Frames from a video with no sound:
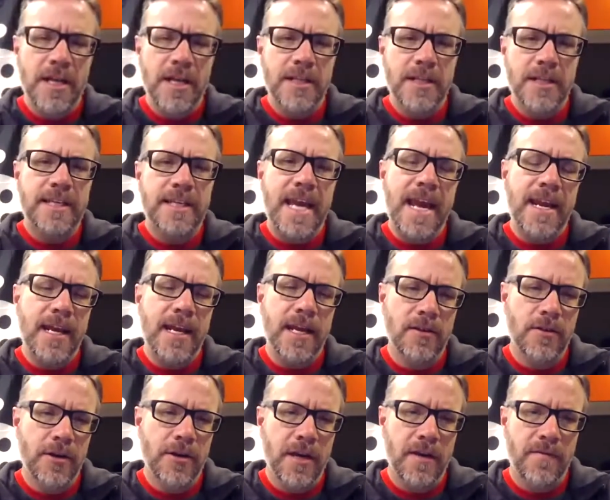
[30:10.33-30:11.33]
scanning and
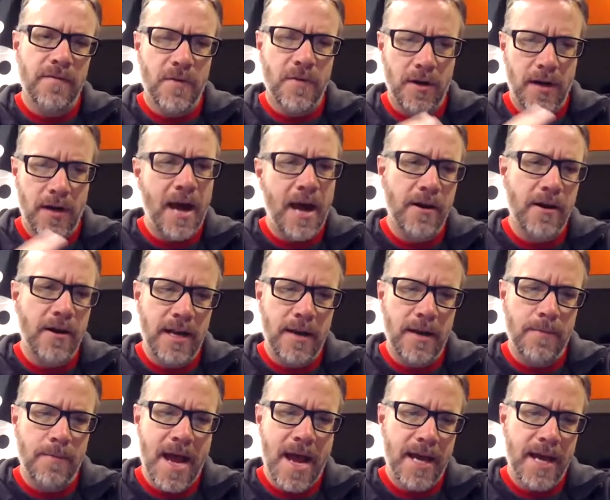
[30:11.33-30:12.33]
looking for out-of-date
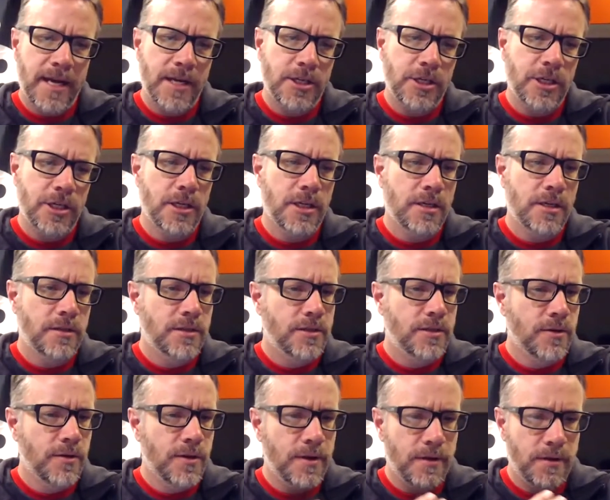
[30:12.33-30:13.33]
packages
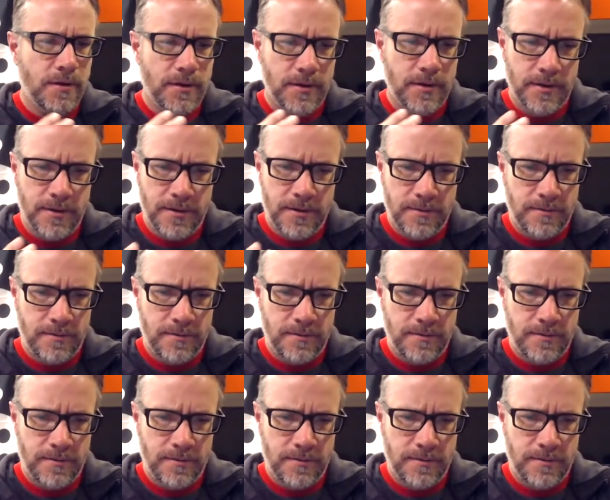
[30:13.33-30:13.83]
and